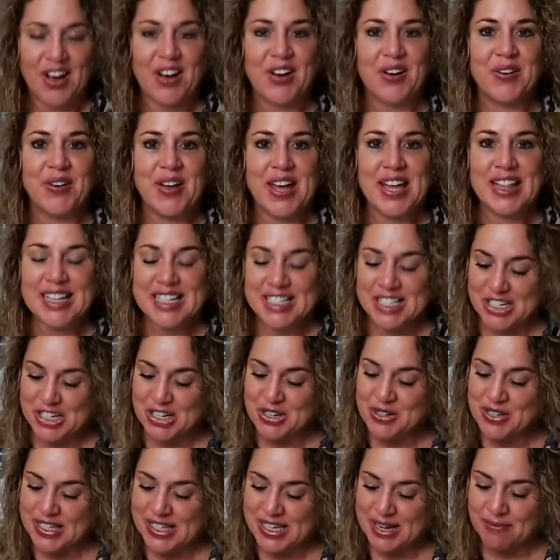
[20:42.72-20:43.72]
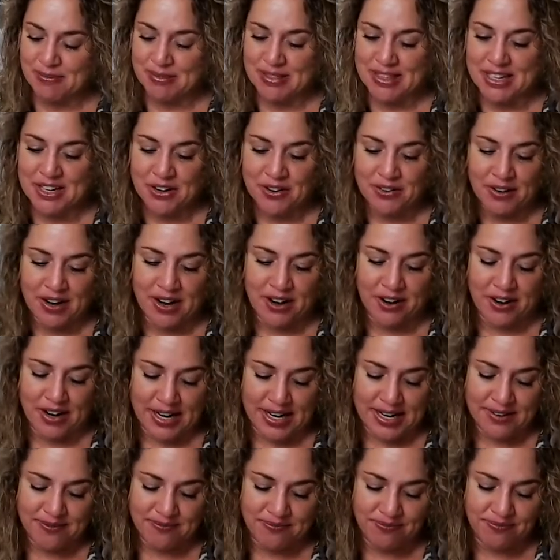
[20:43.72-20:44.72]
Okay, let's do some
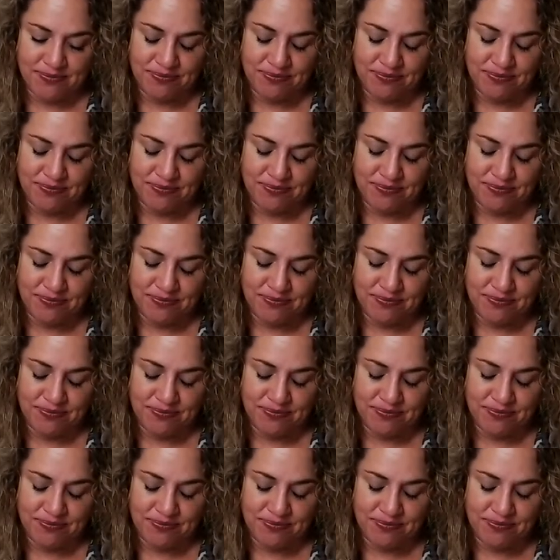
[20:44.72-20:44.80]
literary.